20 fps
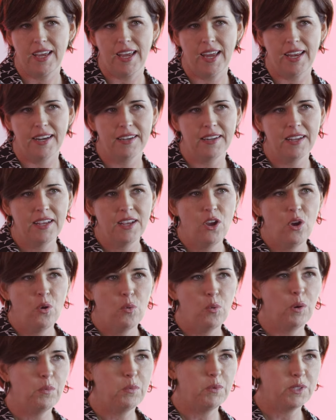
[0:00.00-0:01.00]
And
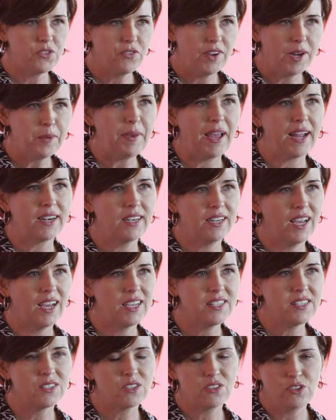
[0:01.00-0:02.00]
what was fed back to
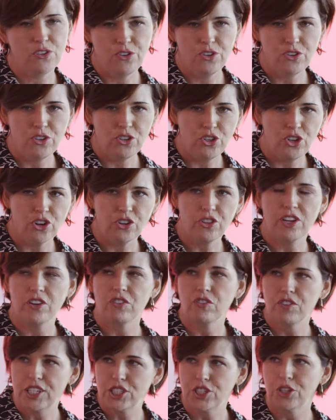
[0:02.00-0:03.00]
us is you're the
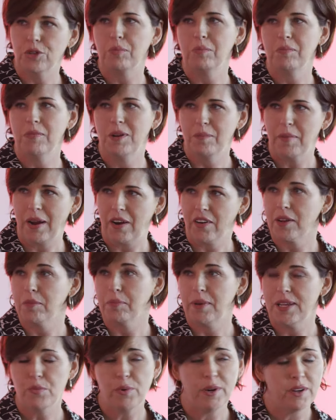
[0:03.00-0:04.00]
original American
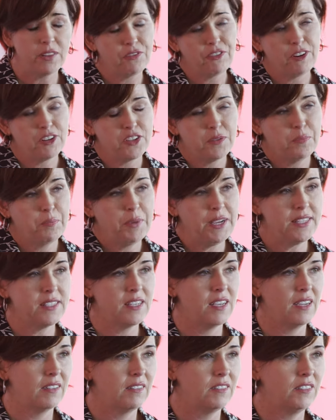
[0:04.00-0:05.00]
pizza. We are the first
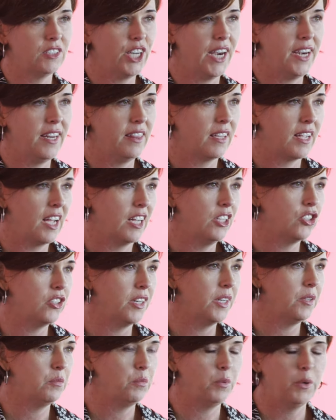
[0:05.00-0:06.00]
pizza chain in the
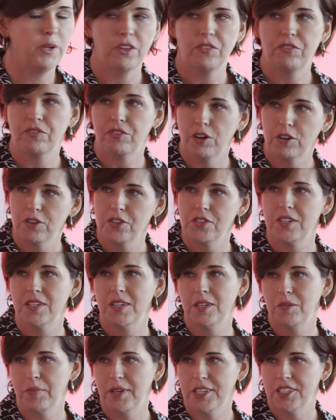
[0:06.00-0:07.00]
country. We are the first
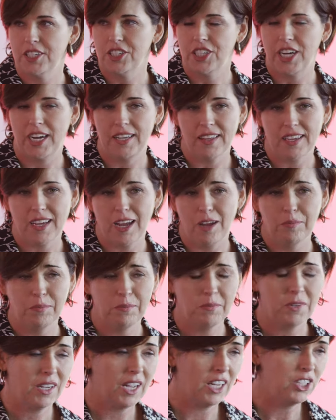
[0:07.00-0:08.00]
pizza chain in the
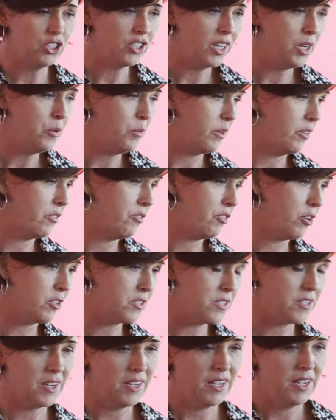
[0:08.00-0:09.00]
country. We are the
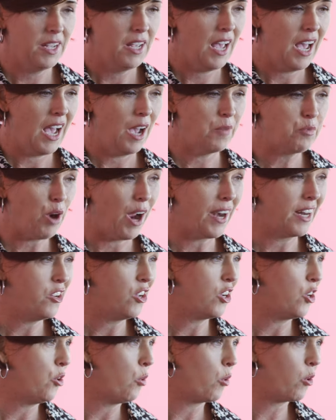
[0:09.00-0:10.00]
first uh, product you
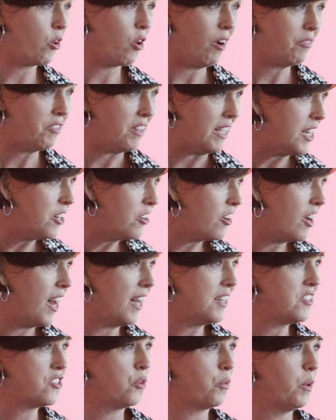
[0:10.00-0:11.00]
can order off the
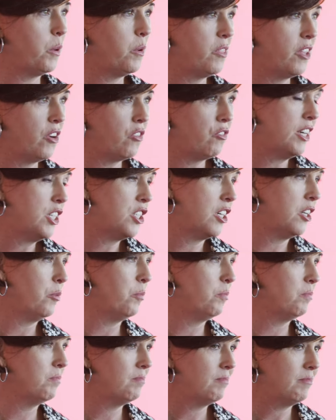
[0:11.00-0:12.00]
internet. So we were the
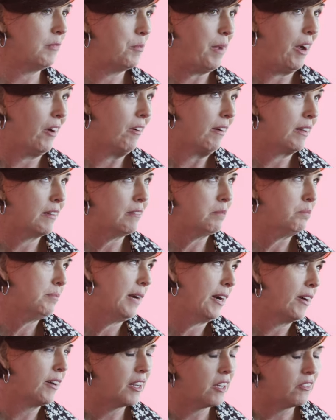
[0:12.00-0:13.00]
original American,
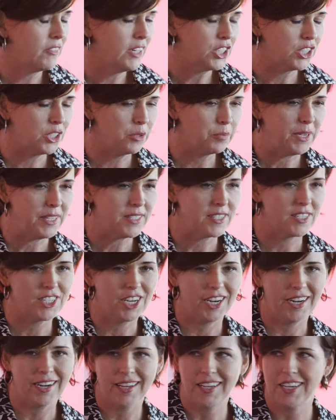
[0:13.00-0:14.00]
American original pizza
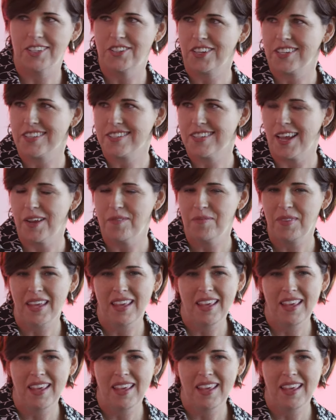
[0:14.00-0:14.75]
chain, I guess you could say.